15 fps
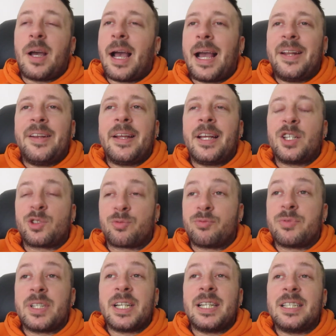and it's
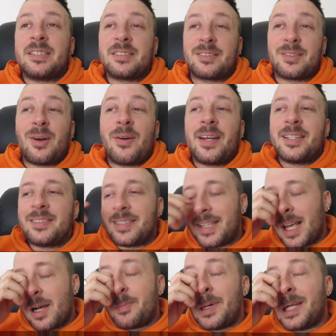really starting to
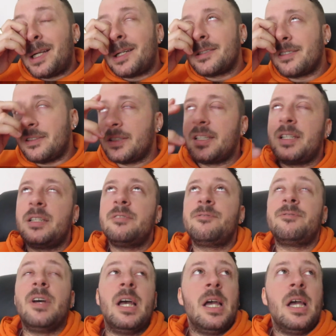get on my last nerve.